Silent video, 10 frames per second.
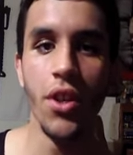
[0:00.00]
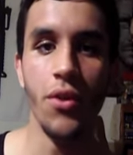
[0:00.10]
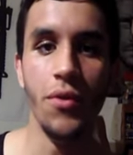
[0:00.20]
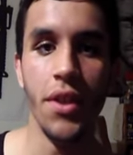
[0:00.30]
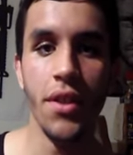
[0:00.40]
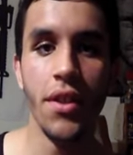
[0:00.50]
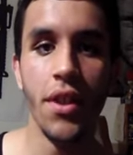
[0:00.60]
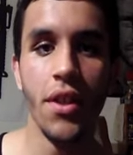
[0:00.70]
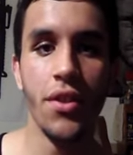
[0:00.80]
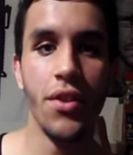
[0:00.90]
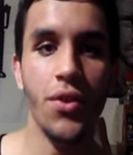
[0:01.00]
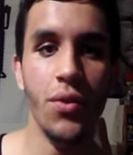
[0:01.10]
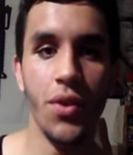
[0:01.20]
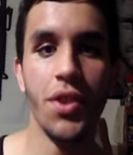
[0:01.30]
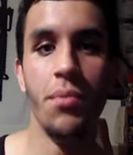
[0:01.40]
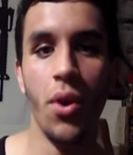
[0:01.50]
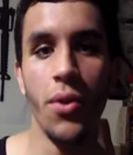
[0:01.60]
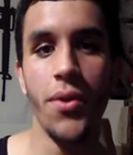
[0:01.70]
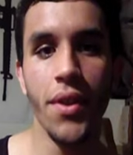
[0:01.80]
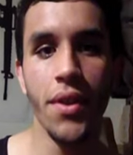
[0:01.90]
You need to do the
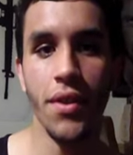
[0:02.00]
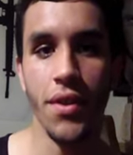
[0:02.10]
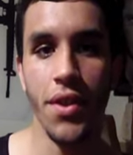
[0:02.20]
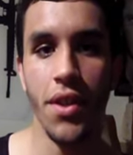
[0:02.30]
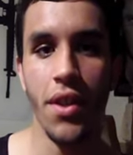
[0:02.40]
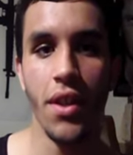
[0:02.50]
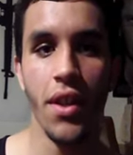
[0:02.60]
small things.